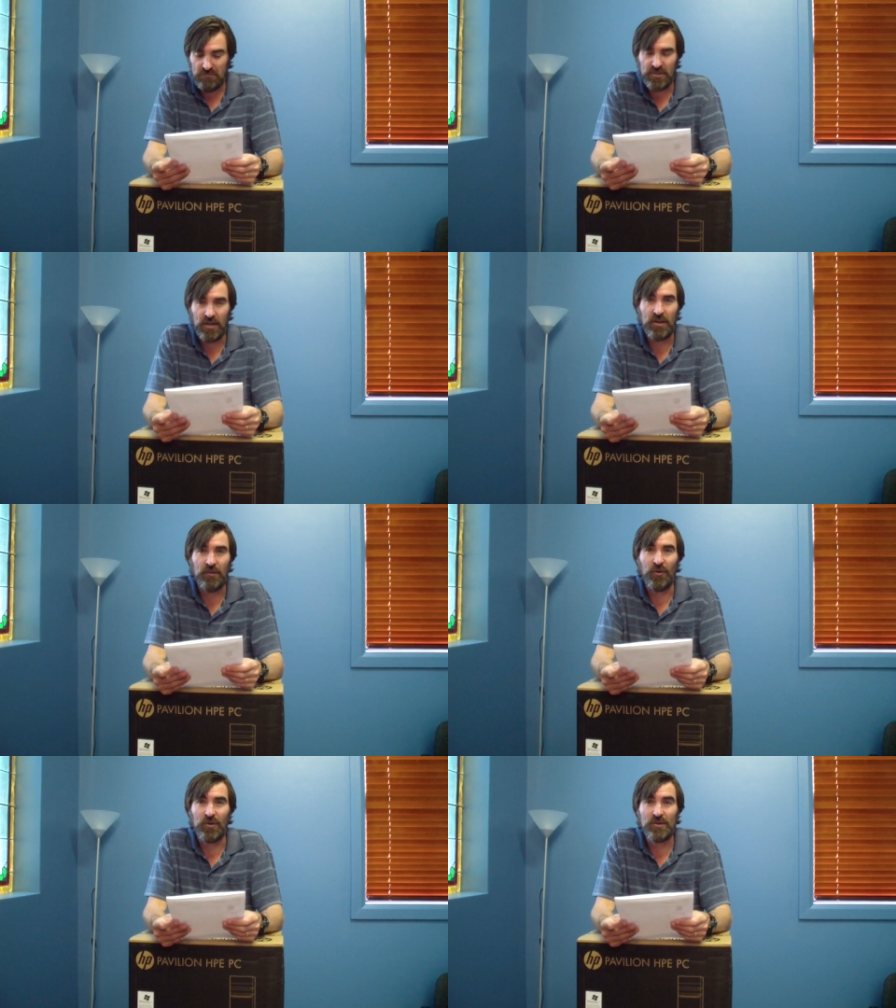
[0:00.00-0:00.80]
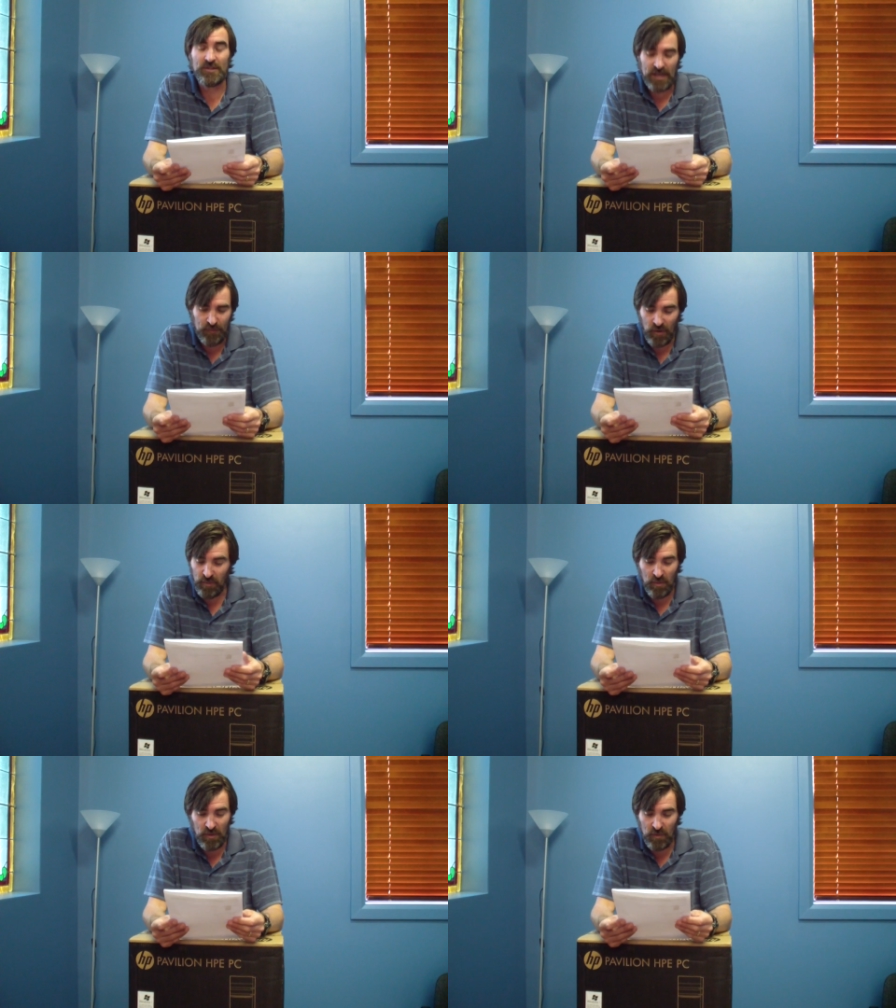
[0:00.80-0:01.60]
Don't know if I use that,
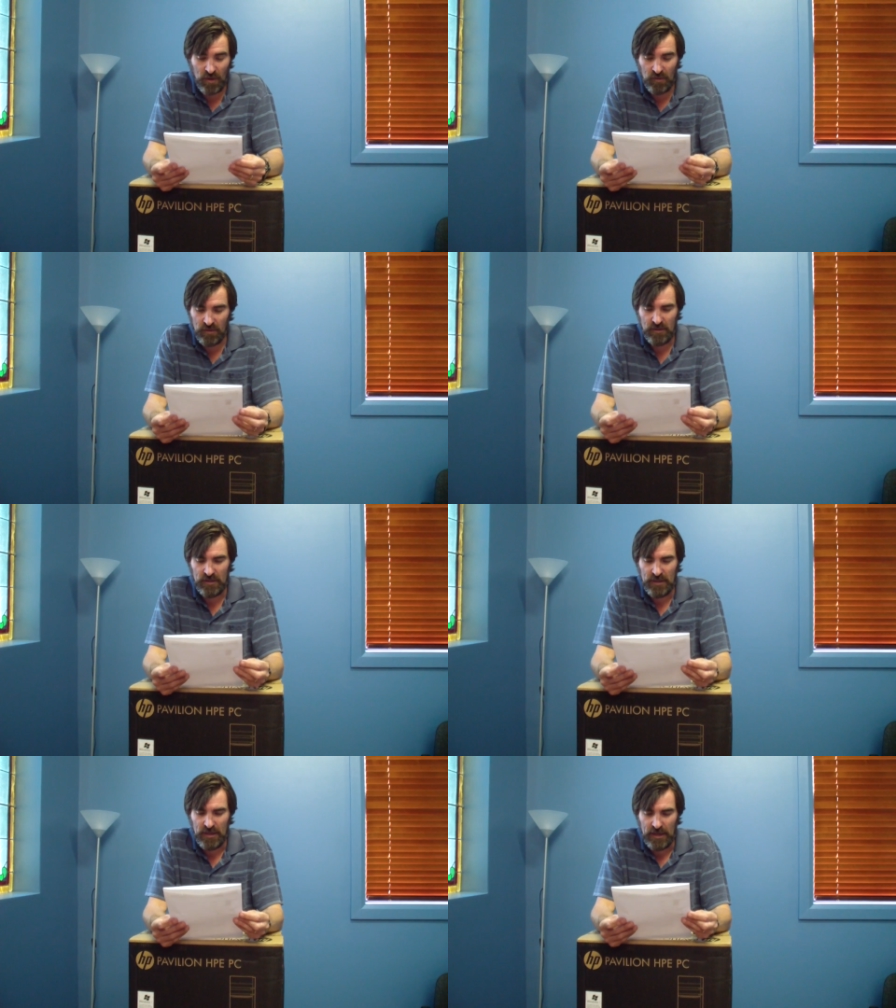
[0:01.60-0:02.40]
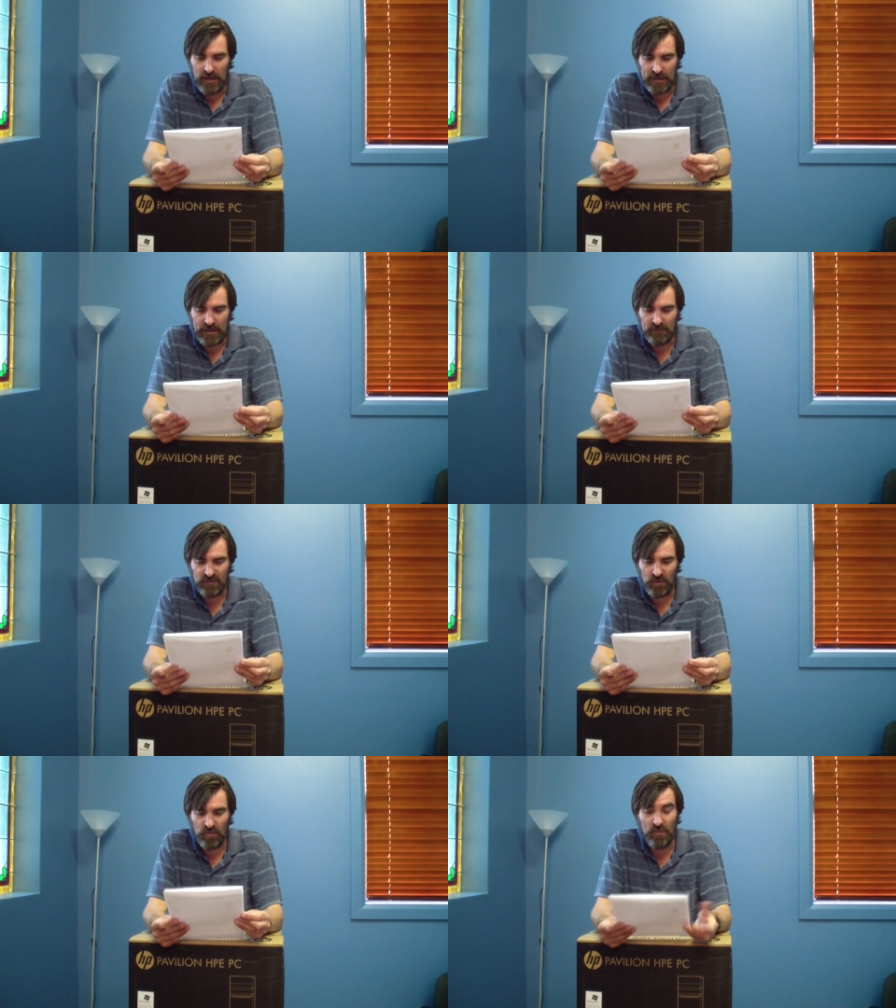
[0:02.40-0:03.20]
probably will. It comes
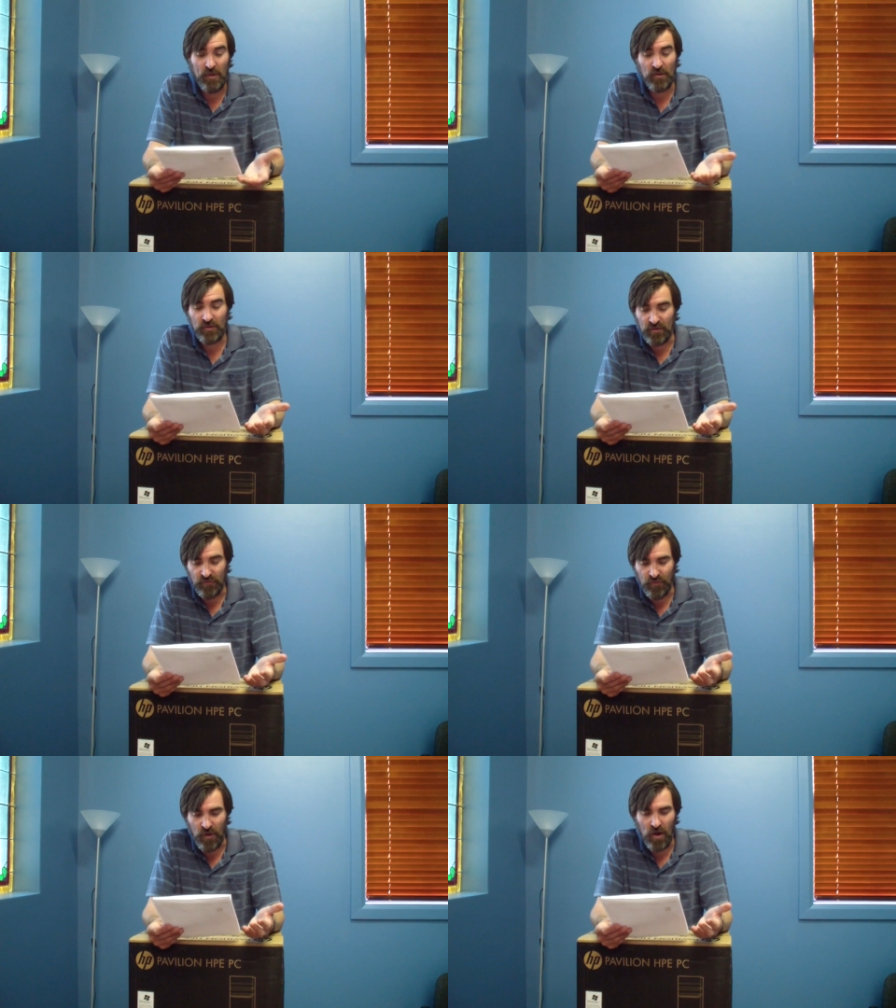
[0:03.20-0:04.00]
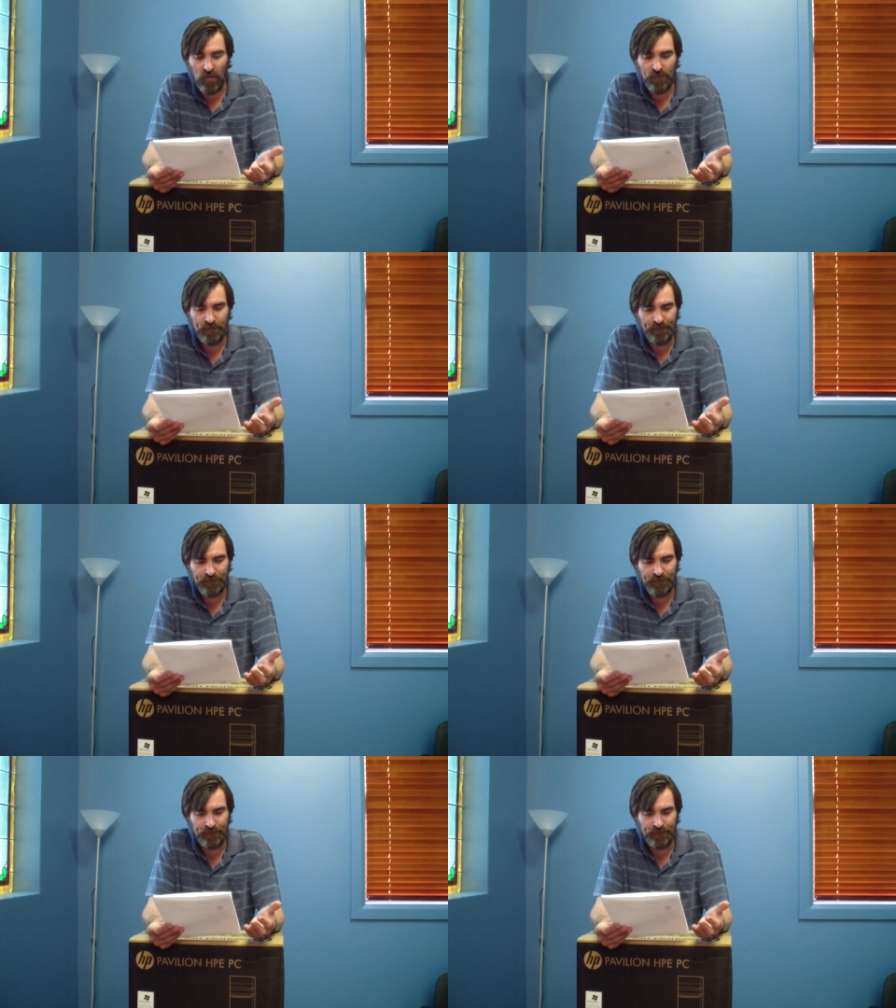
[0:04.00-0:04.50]
with a remote control.